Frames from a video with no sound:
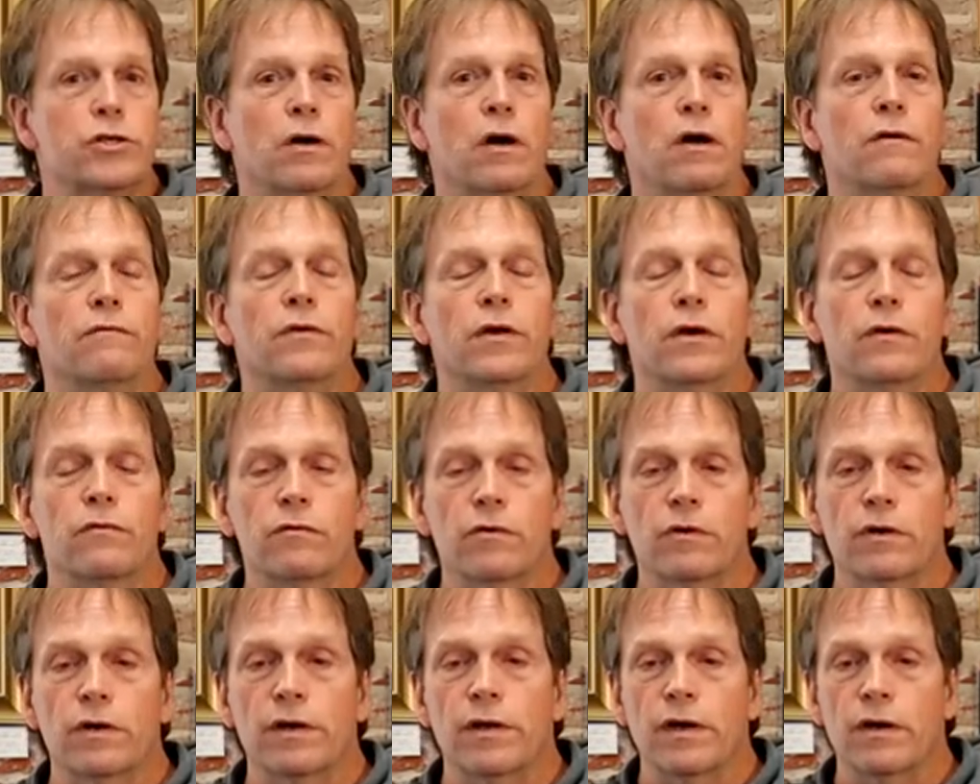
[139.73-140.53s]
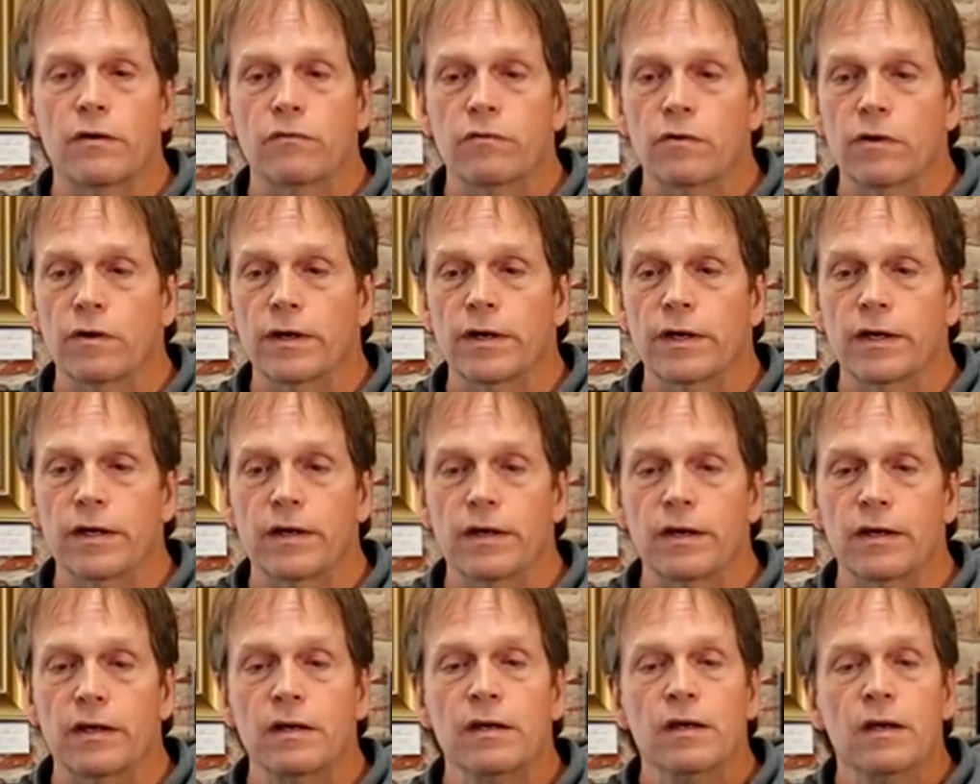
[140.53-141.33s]
off over and over
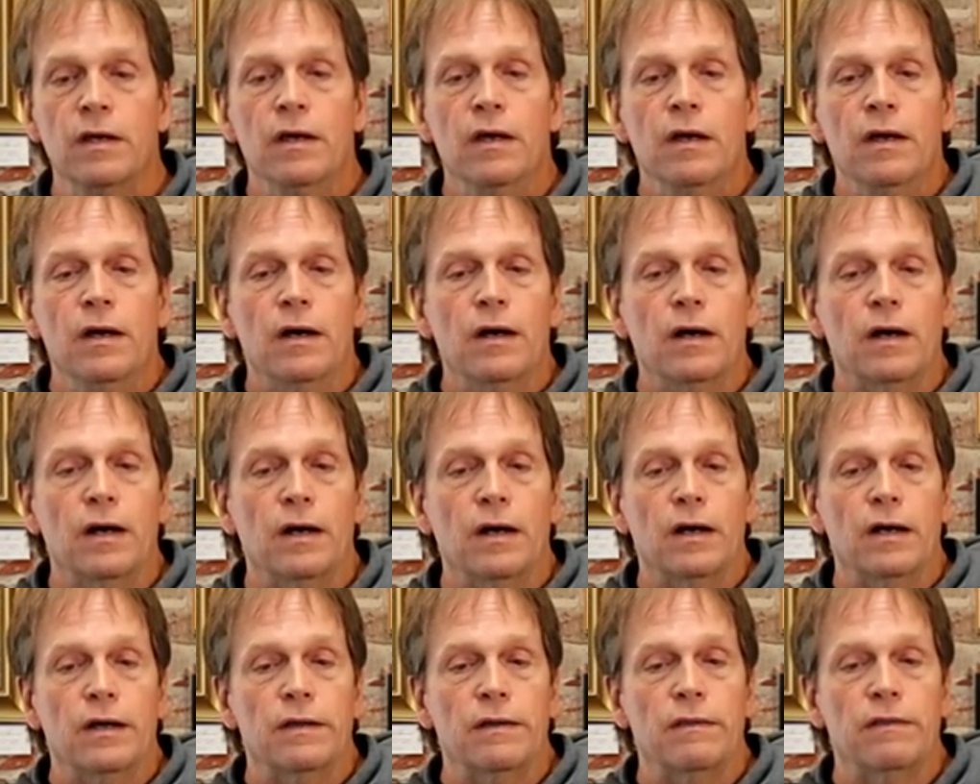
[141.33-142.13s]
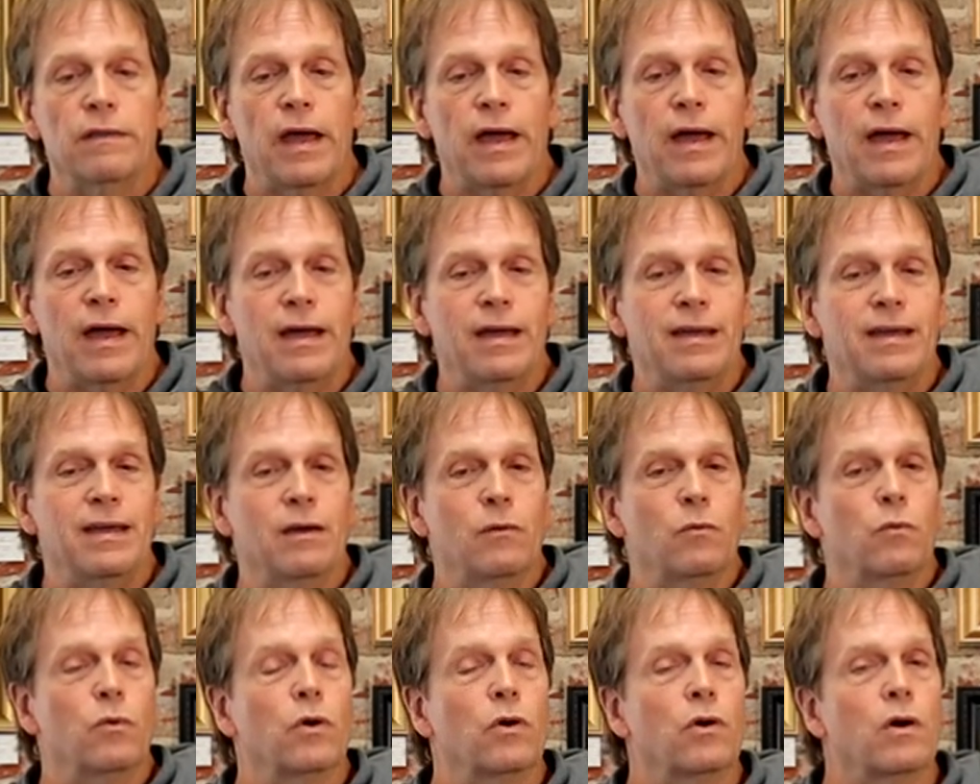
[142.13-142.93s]
again, uh, that
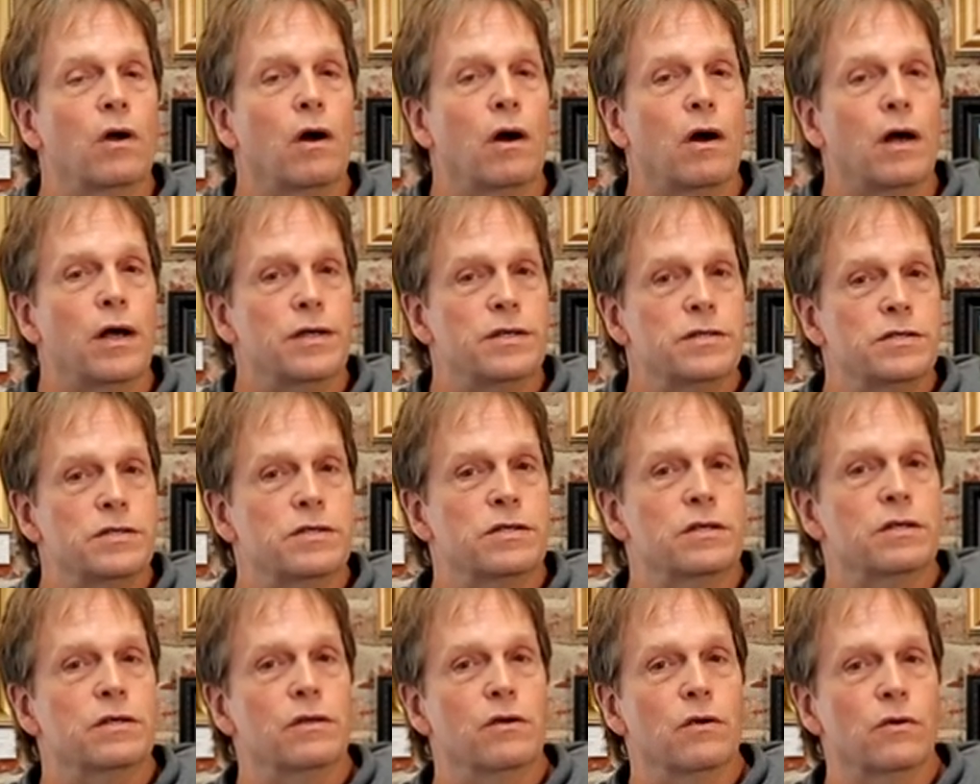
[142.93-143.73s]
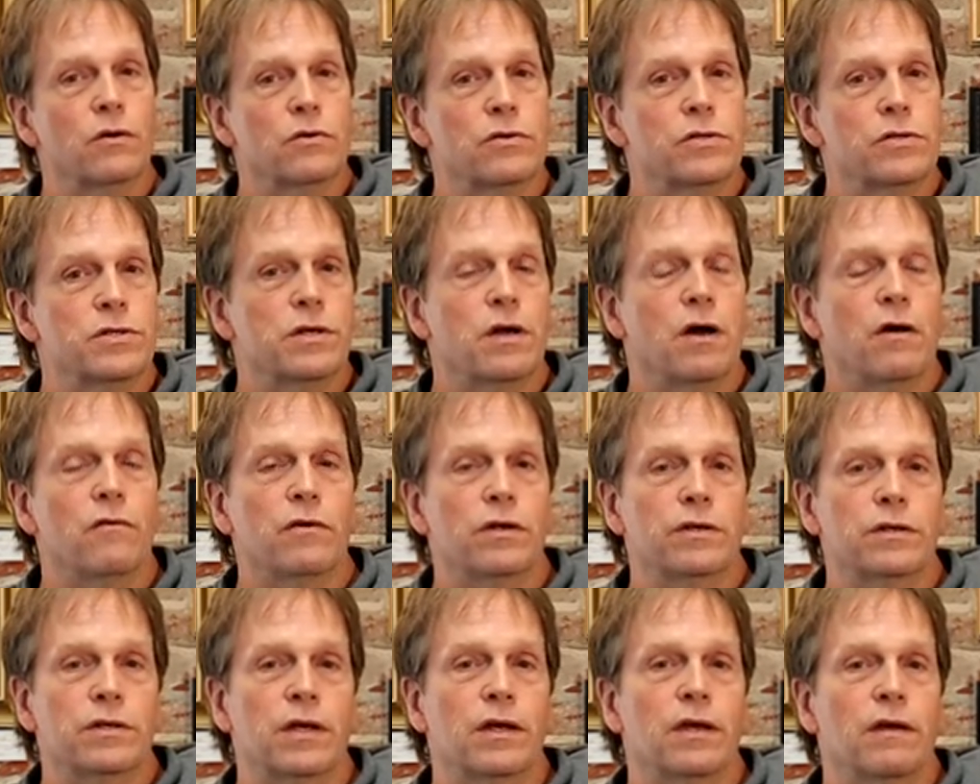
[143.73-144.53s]
it will cause your
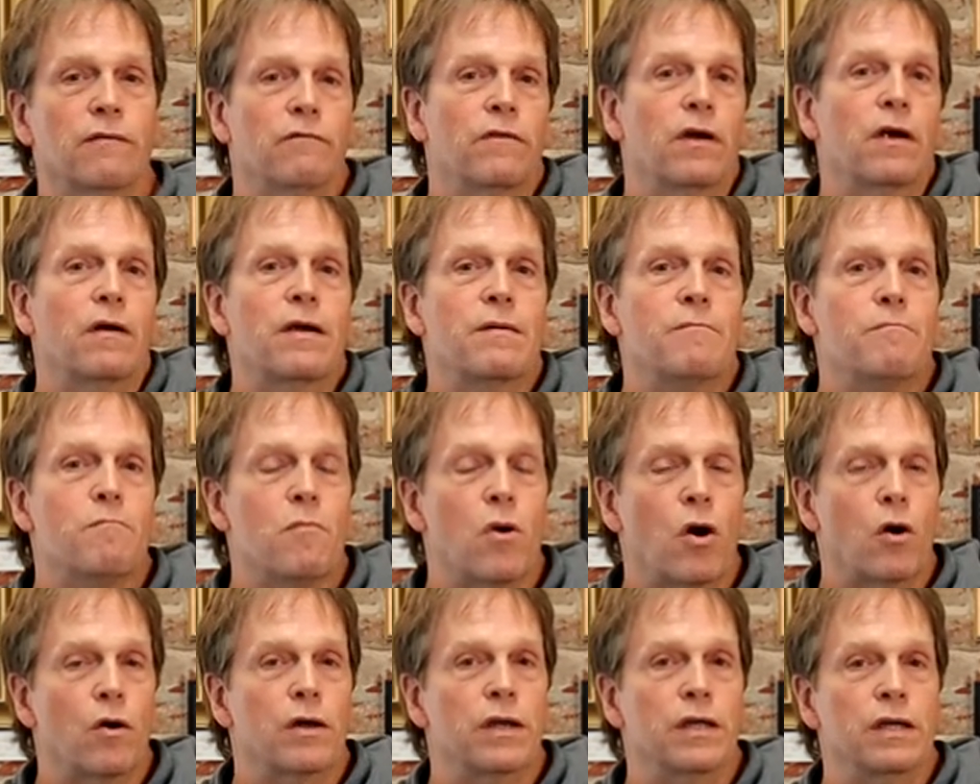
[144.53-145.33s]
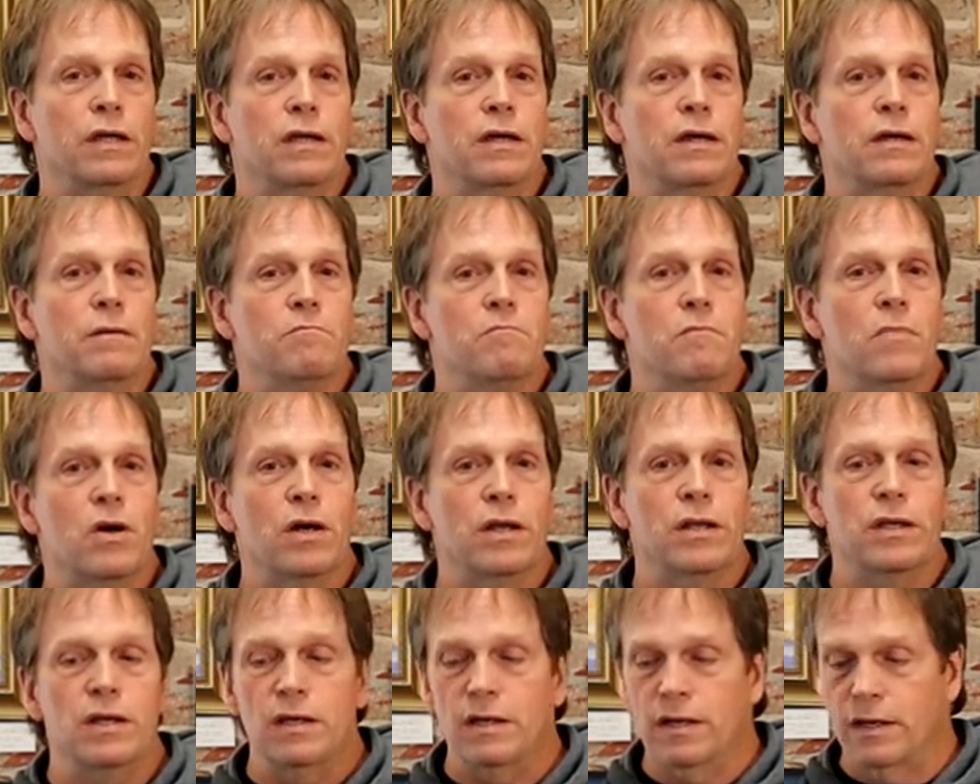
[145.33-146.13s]
solvent to get very murky and
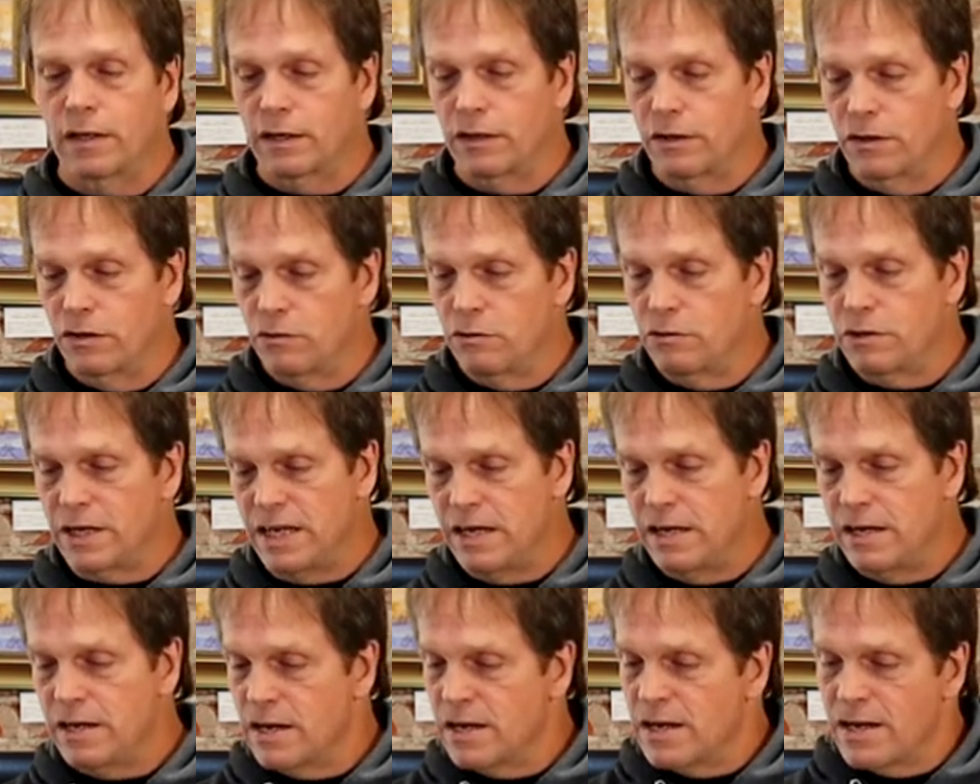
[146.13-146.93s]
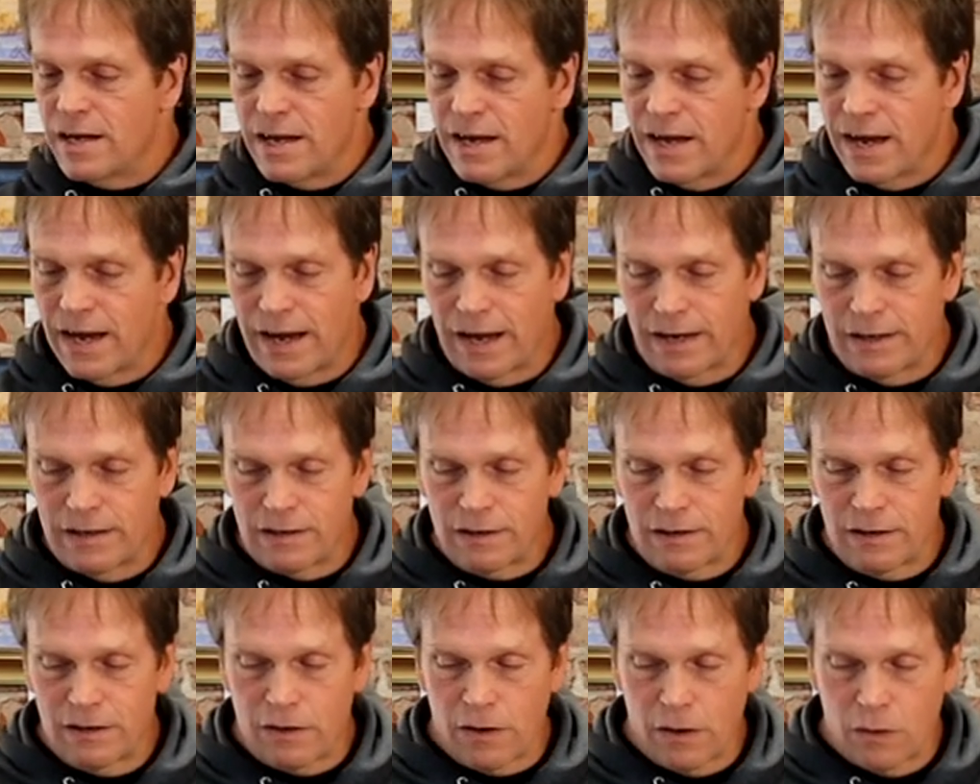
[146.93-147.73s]
muddy and gooky,
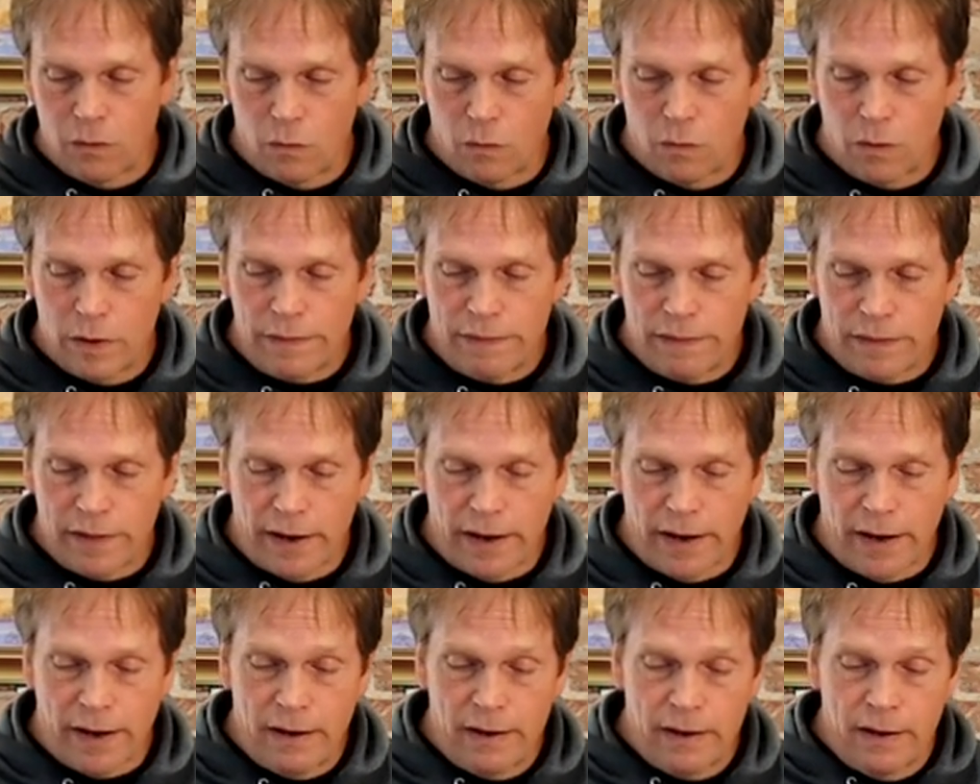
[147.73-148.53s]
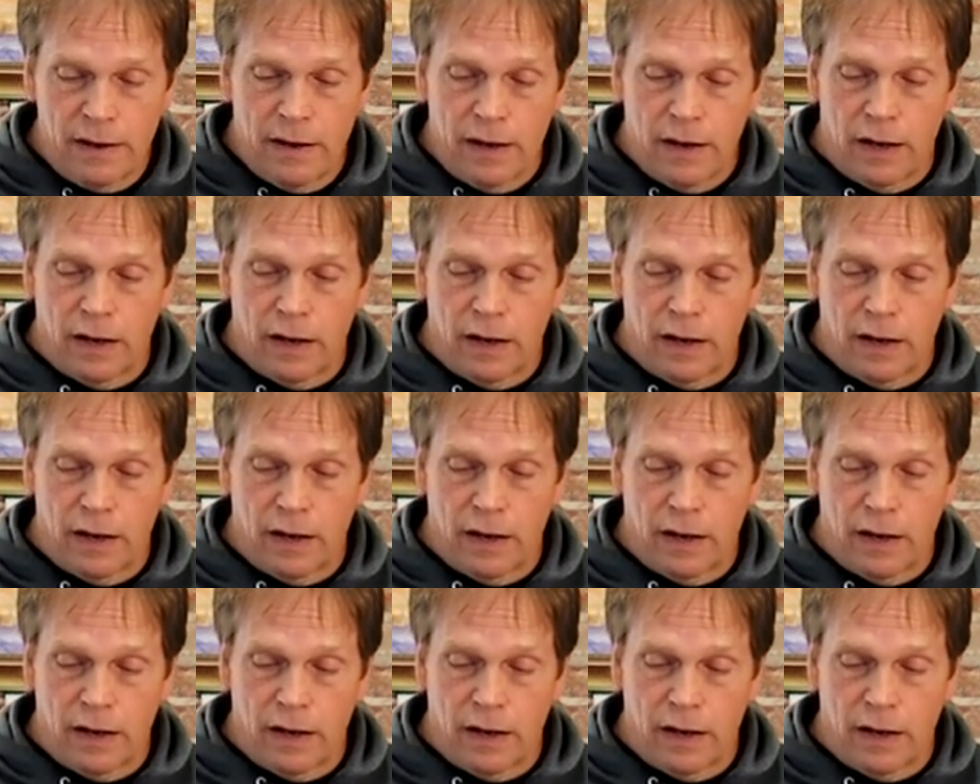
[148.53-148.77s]
and you don't want that.